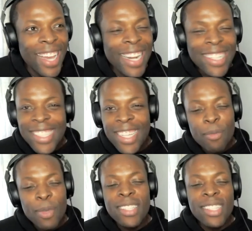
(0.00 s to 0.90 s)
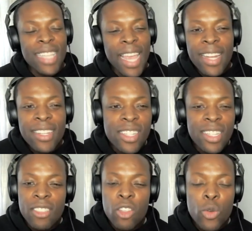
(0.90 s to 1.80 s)
And I see it because his
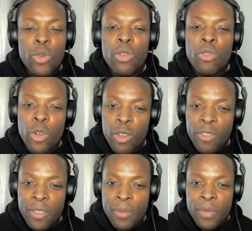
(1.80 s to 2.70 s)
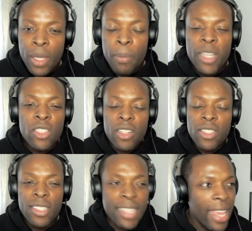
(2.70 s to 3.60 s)
energy is through the roof, but it's not
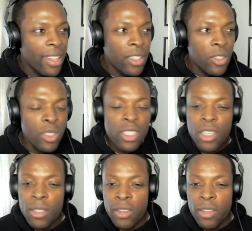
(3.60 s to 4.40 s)
just headless in terms